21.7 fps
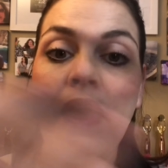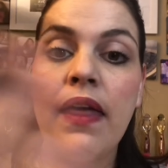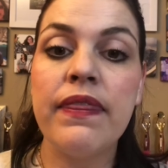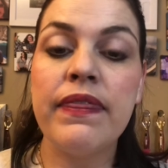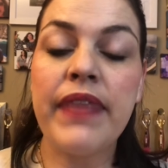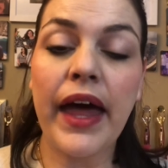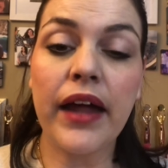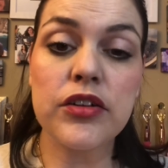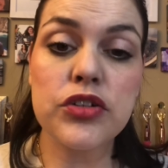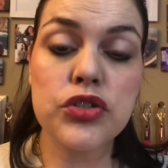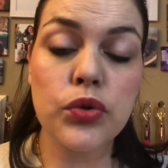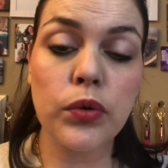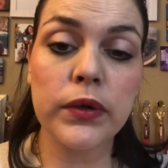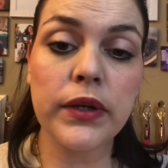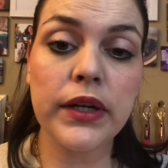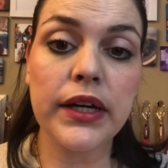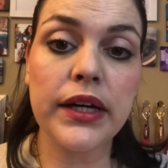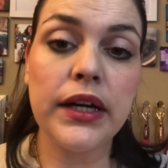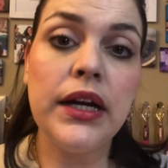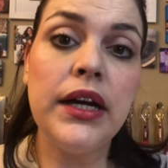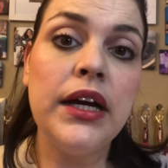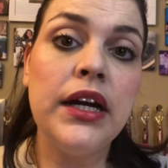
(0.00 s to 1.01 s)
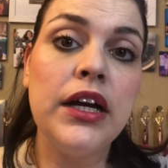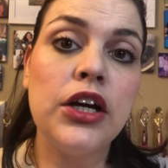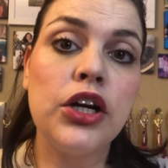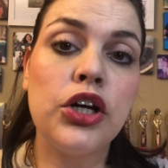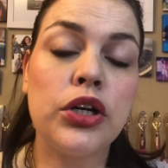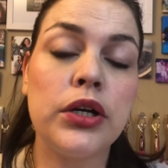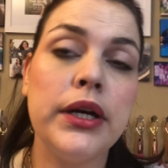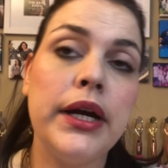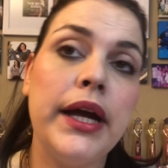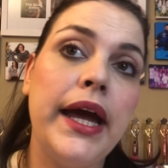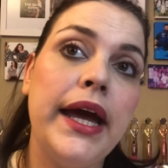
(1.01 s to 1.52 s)
That sort of
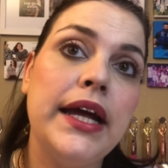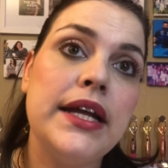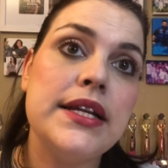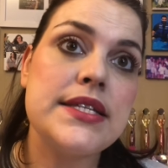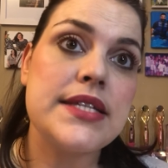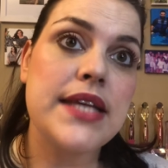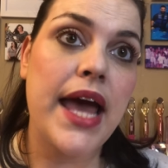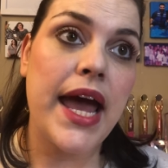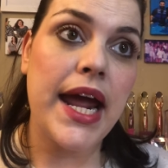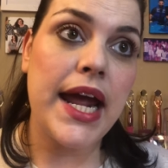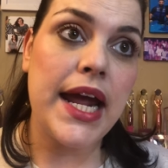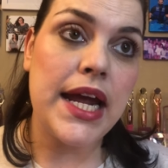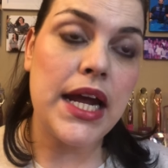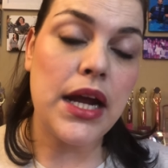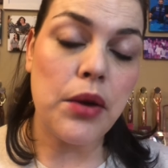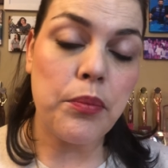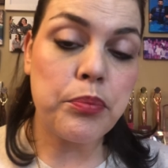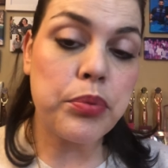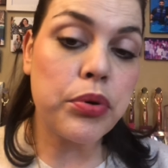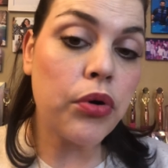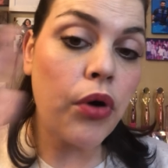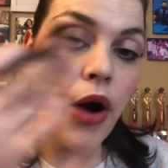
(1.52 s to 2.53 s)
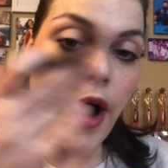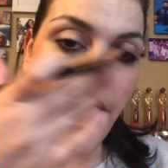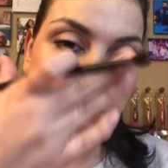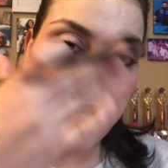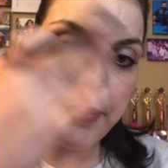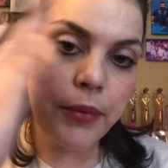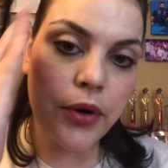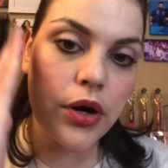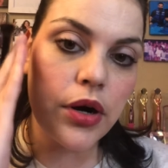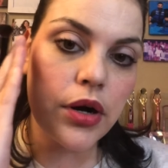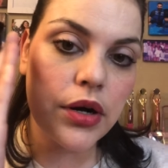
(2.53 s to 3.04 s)
creates a
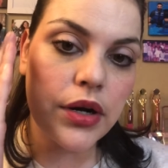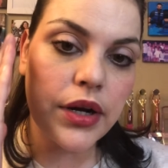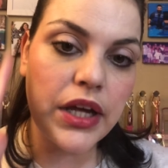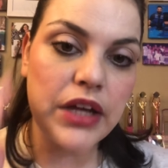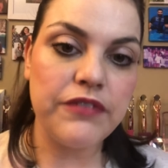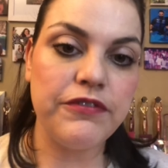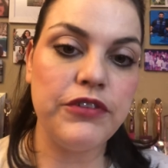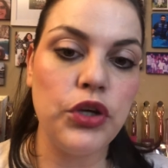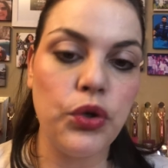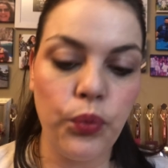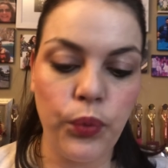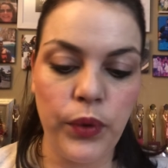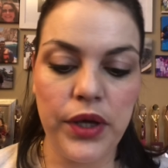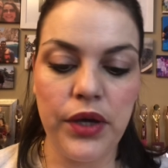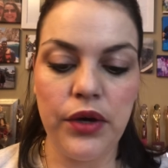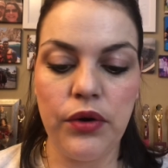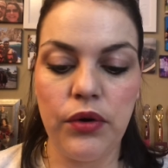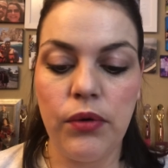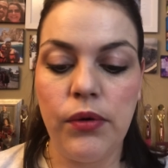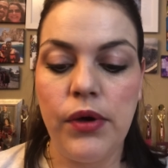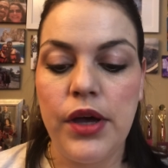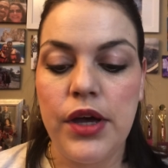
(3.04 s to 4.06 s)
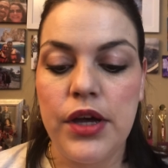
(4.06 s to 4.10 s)
primer, if you will,